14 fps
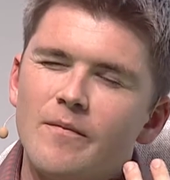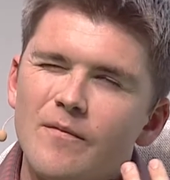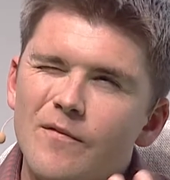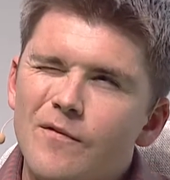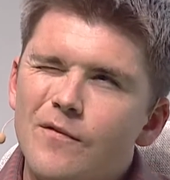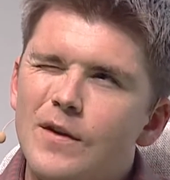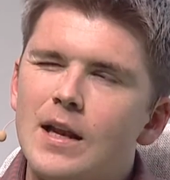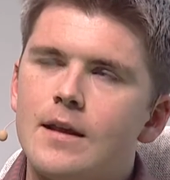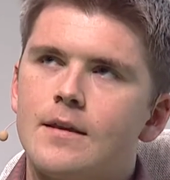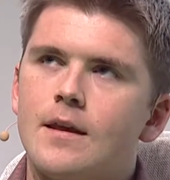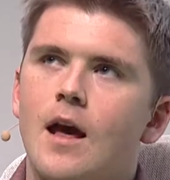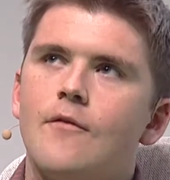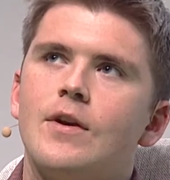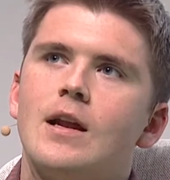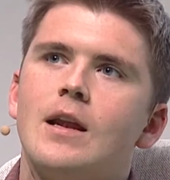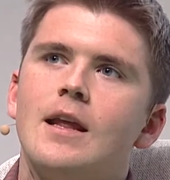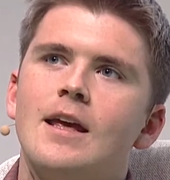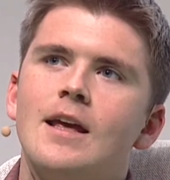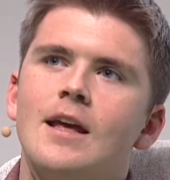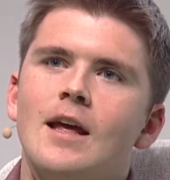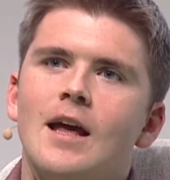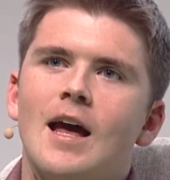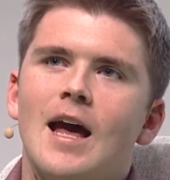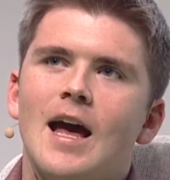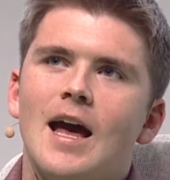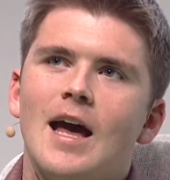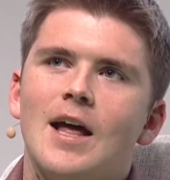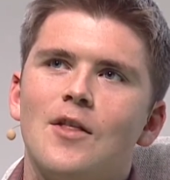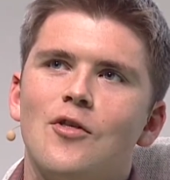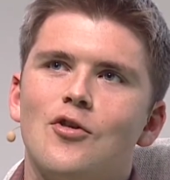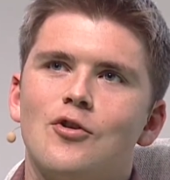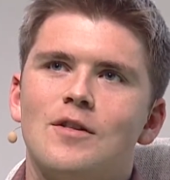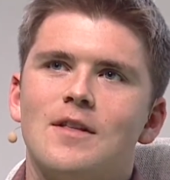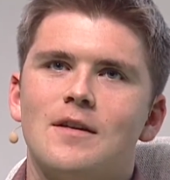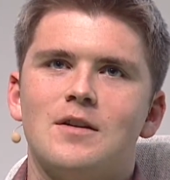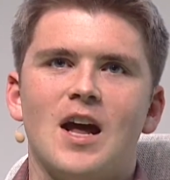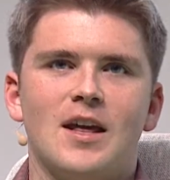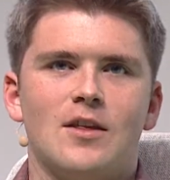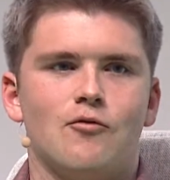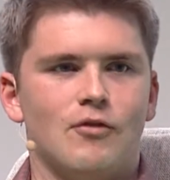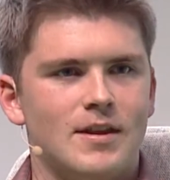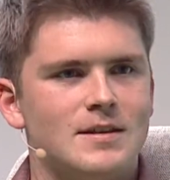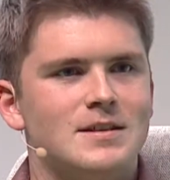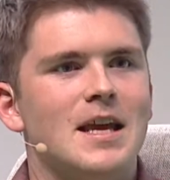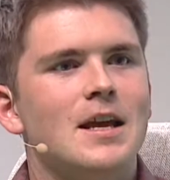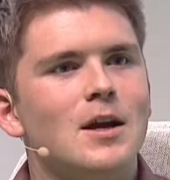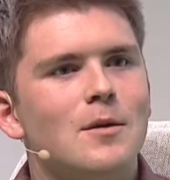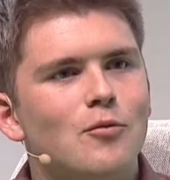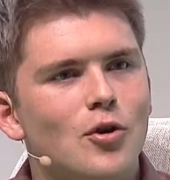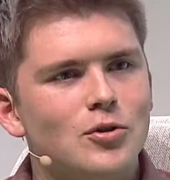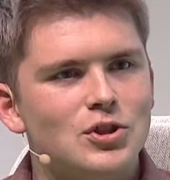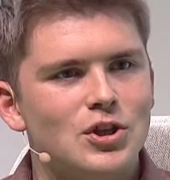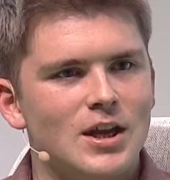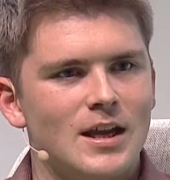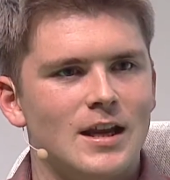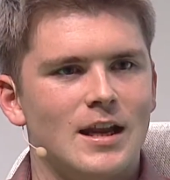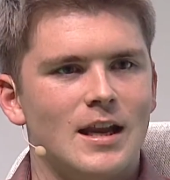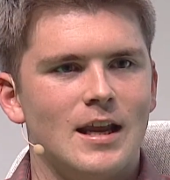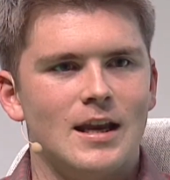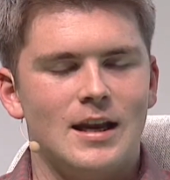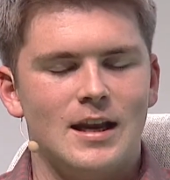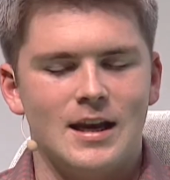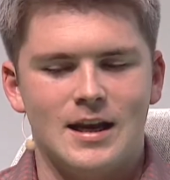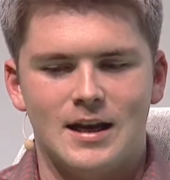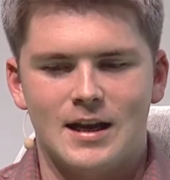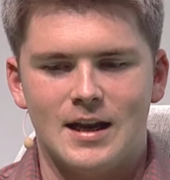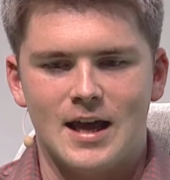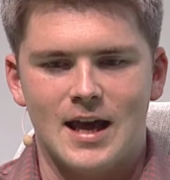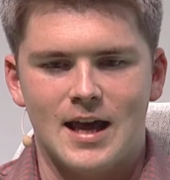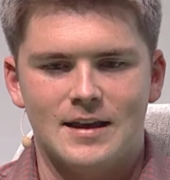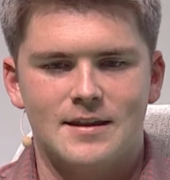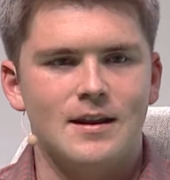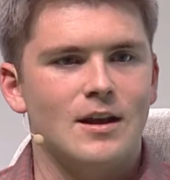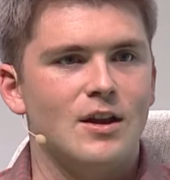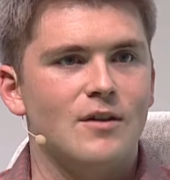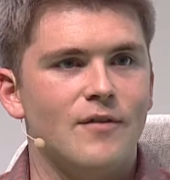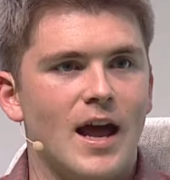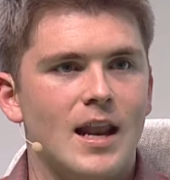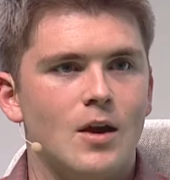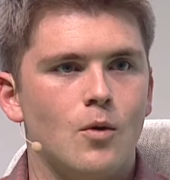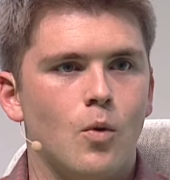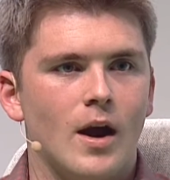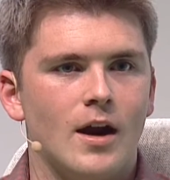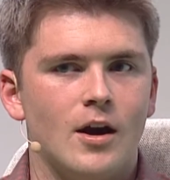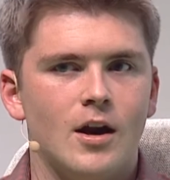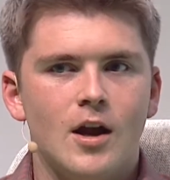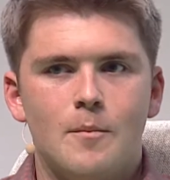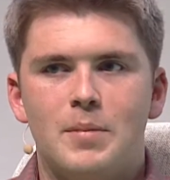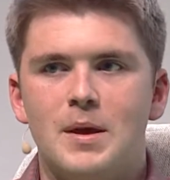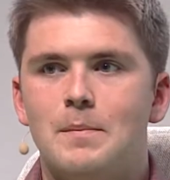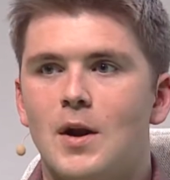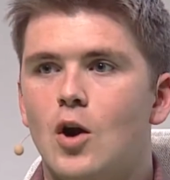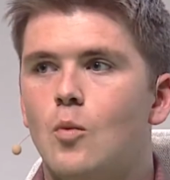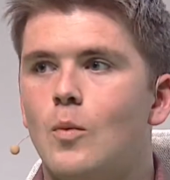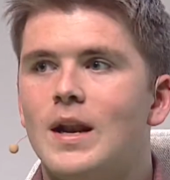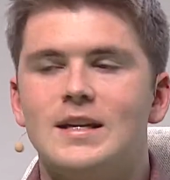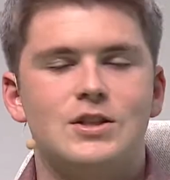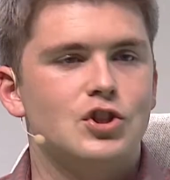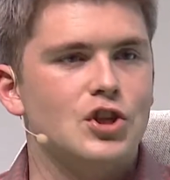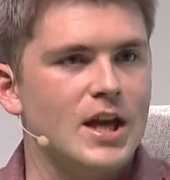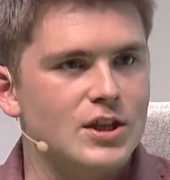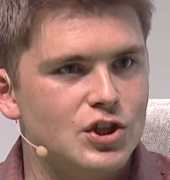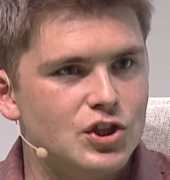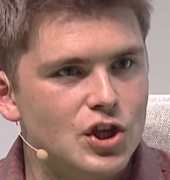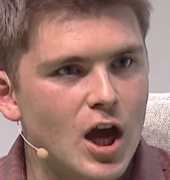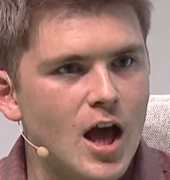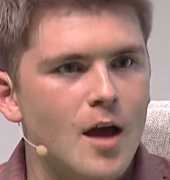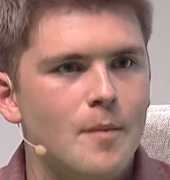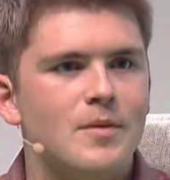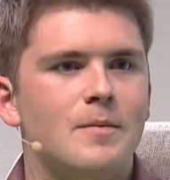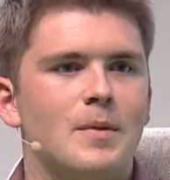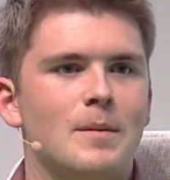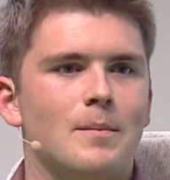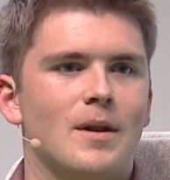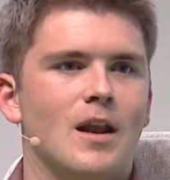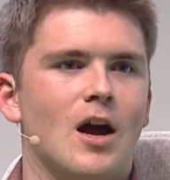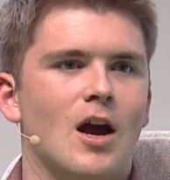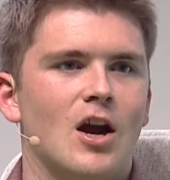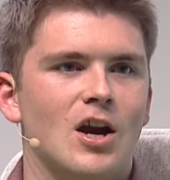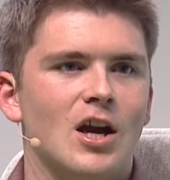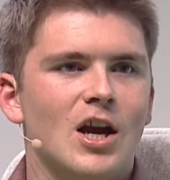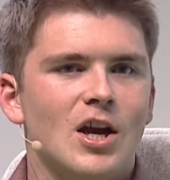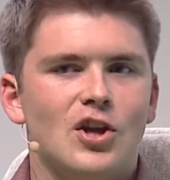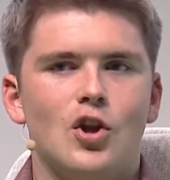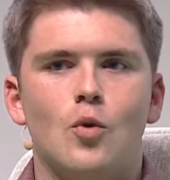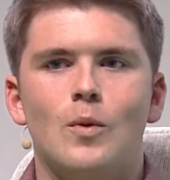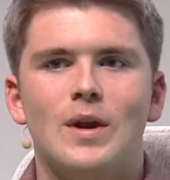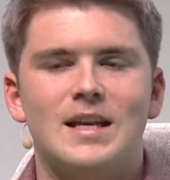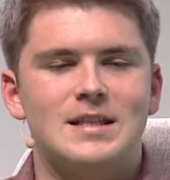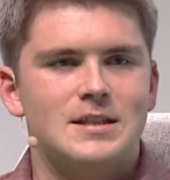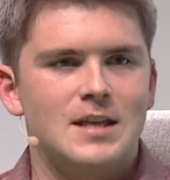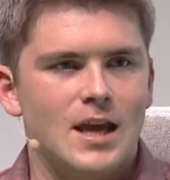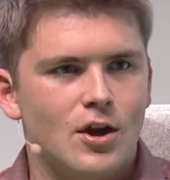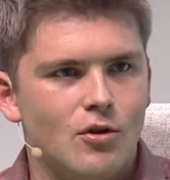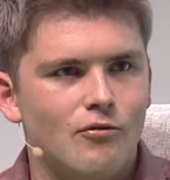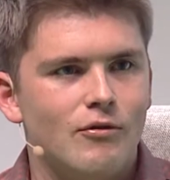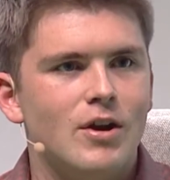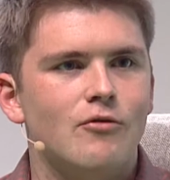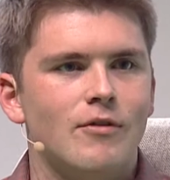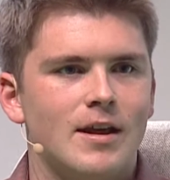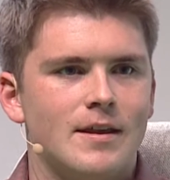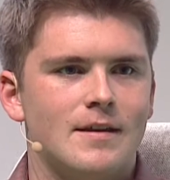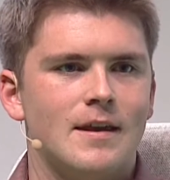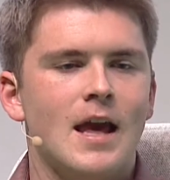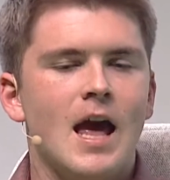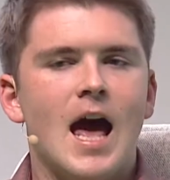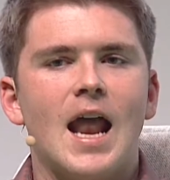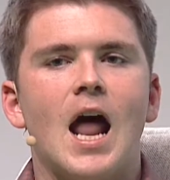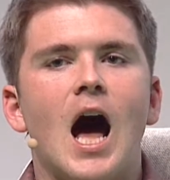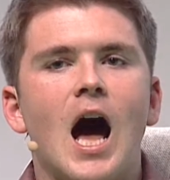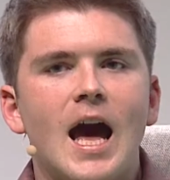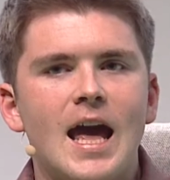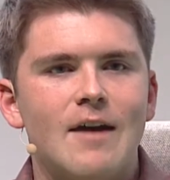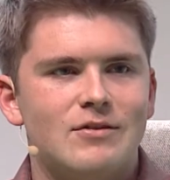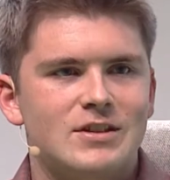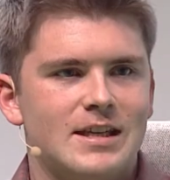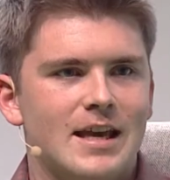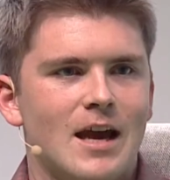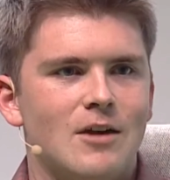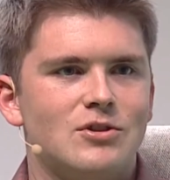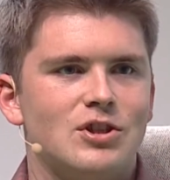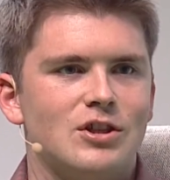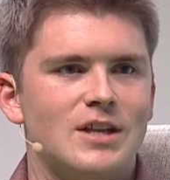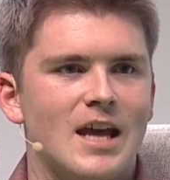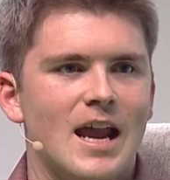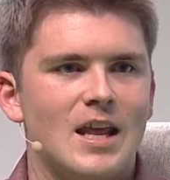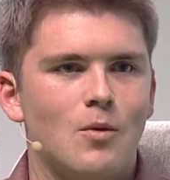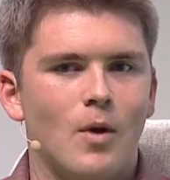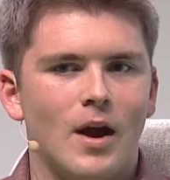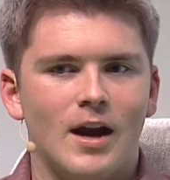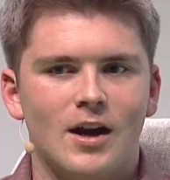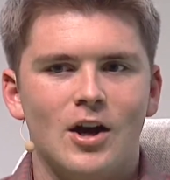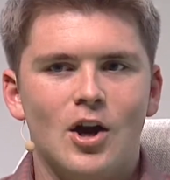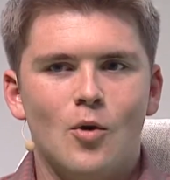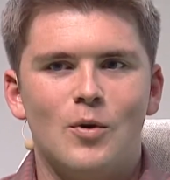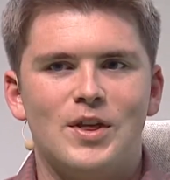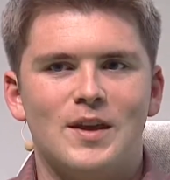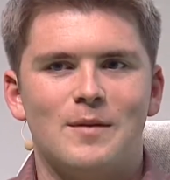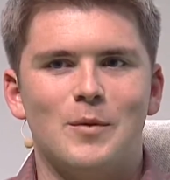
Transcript: philosophically, there's this nice risk-taking approach in Silicon Valley where people are willing to change jobs, people are, you know, willing to take career risks, and I haven't encountered anywhere with as